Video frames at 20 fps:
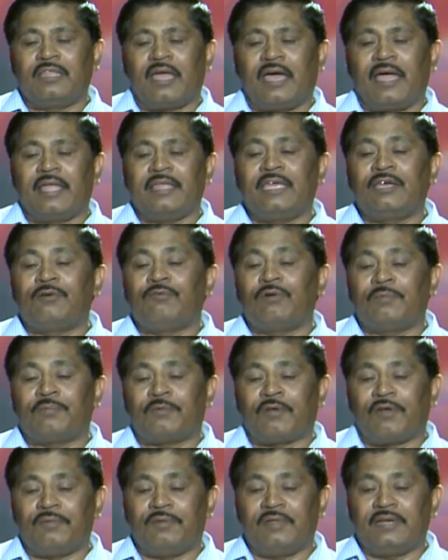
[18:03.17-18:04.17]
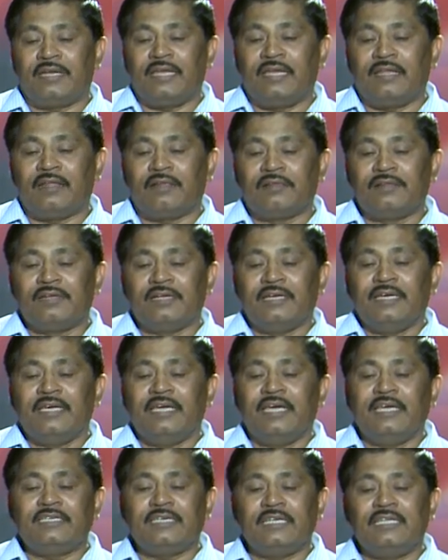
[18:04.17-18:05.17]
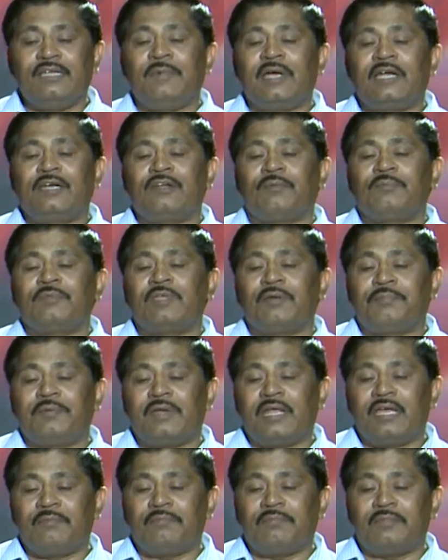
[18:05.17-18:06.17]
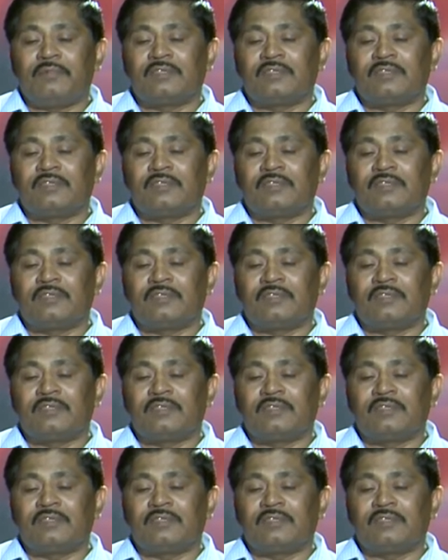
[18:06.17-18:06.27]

an equal probability. Each element of the frame